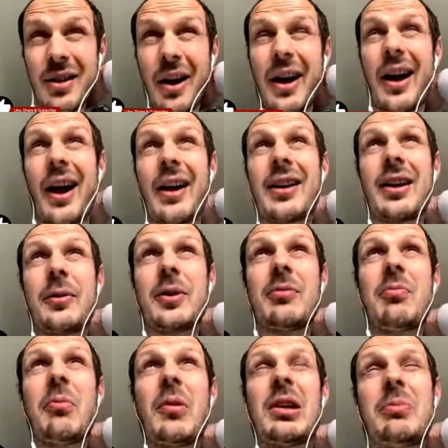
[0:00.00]
I think
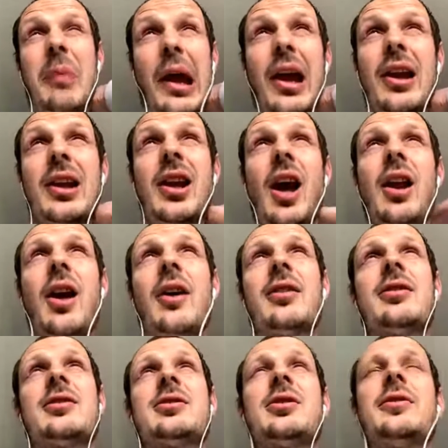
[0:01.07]
with Bailey, a
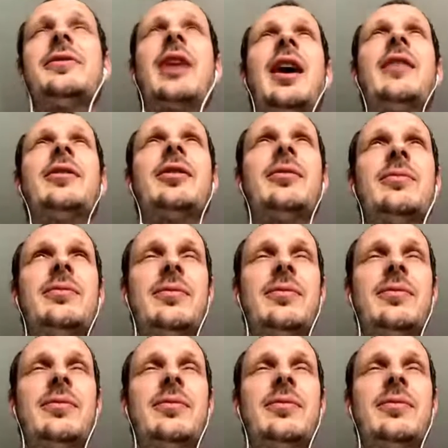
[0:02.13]
lot of the stuff you have